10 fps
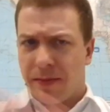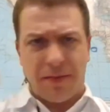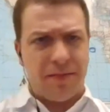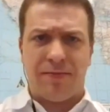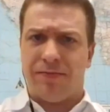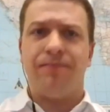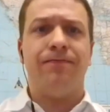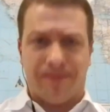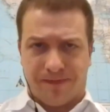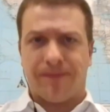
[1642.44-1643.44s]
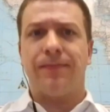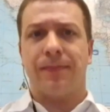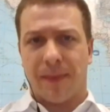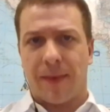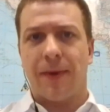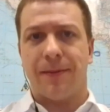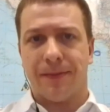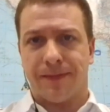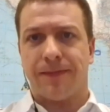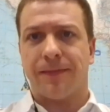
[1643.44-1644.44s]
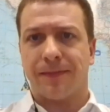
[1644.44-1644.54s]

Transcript: let, me let me talk to that one, Kyle, because I yeah, think sure. I